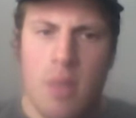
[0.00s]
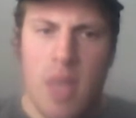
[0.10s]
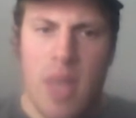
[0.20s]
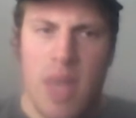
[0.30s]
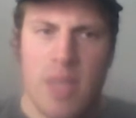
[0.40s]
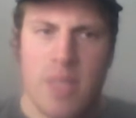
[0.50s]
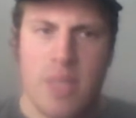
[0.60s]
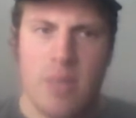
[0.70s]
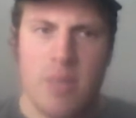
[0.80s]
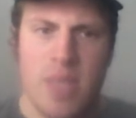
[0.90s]

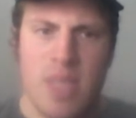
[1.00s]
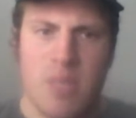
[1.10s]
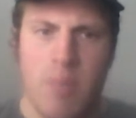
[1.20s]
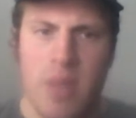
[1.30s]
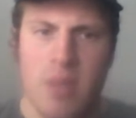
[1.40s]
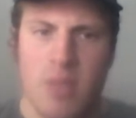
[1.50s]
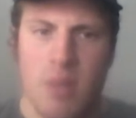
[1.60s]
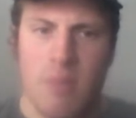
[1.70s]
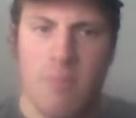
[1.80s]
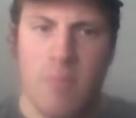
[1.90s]
And these spiders
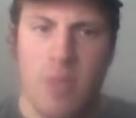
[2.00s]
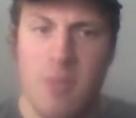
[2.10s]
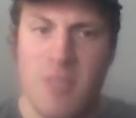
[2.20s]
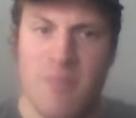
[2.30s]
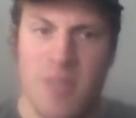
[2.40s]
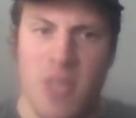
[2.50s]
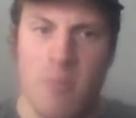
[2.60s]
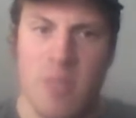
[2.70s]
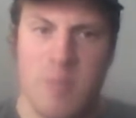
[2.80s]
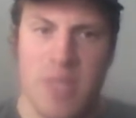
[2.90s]
are useful to
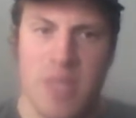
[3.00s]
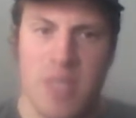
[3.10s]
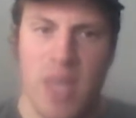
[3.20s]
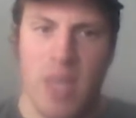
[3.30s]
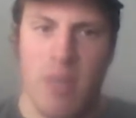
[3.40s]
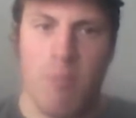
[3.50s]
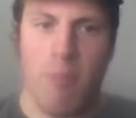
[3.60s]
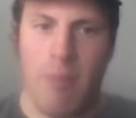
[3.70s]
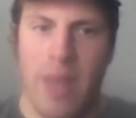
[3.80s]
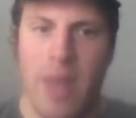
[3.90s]
humans because they
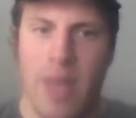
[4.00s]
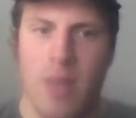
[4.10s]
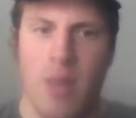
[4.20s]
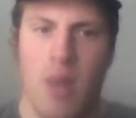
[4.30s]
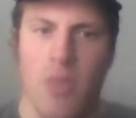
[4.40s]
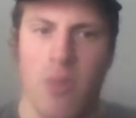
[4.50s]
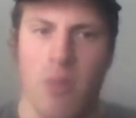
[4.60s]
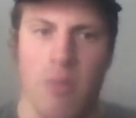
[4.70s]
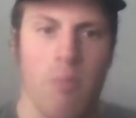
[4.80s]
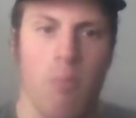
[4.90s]
prey on
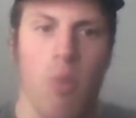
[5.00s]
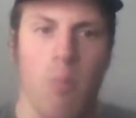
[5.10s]
other more